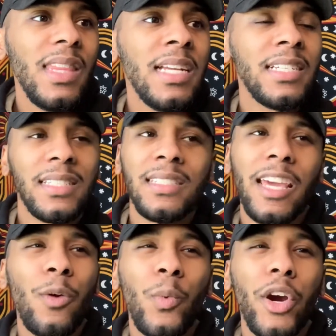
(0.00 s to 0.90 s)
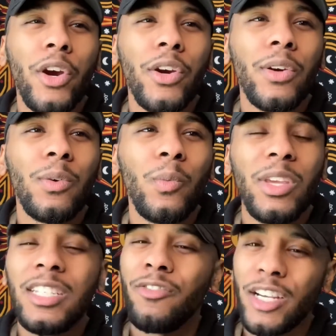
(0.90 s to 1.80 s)
does this thing where when
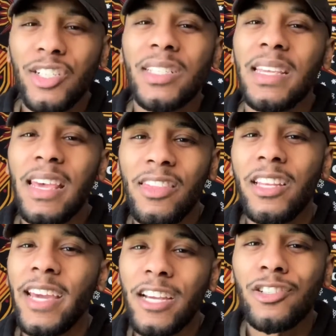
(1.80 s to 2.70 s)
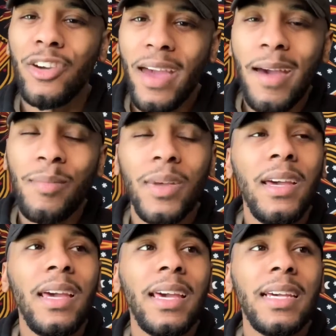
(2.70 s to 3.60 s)
you hit directions in the Dasher app,
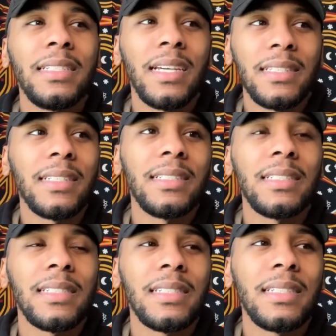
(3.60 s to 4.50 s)
it doesn't,